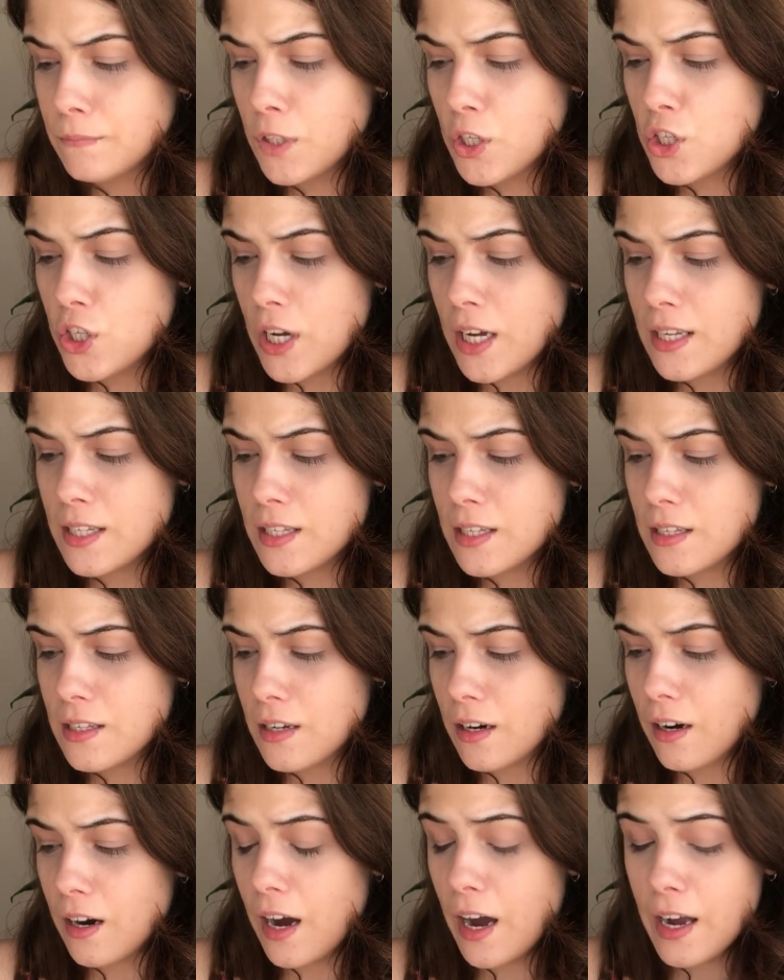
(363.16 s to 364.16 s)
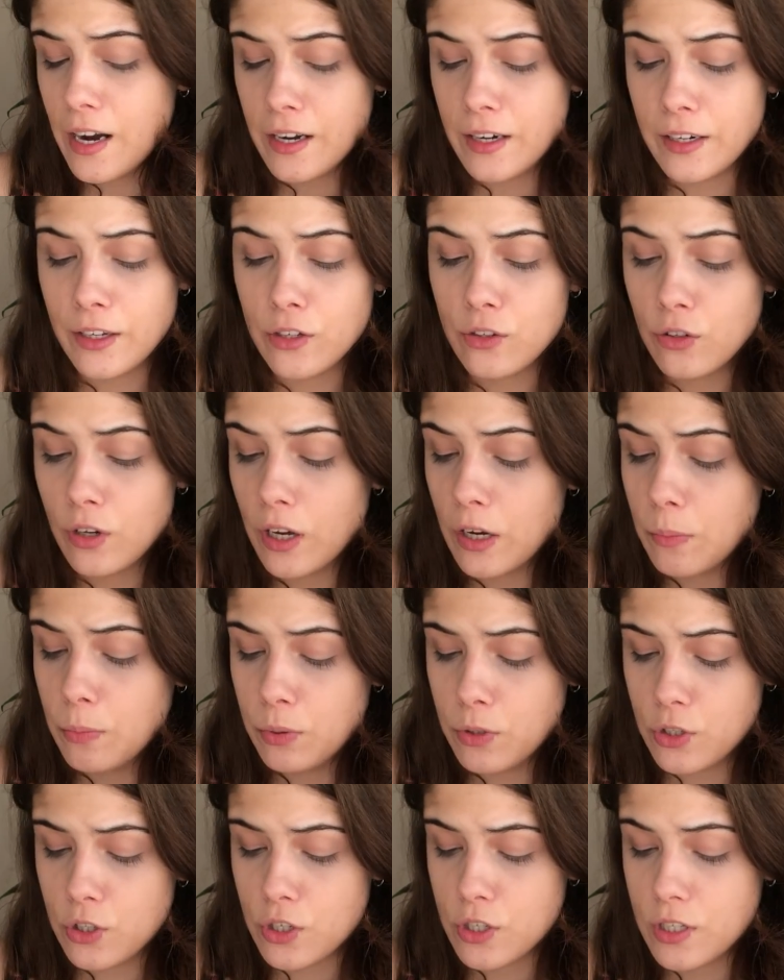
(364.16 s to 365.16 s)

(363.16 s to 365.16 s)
the chances are higher that you're going to put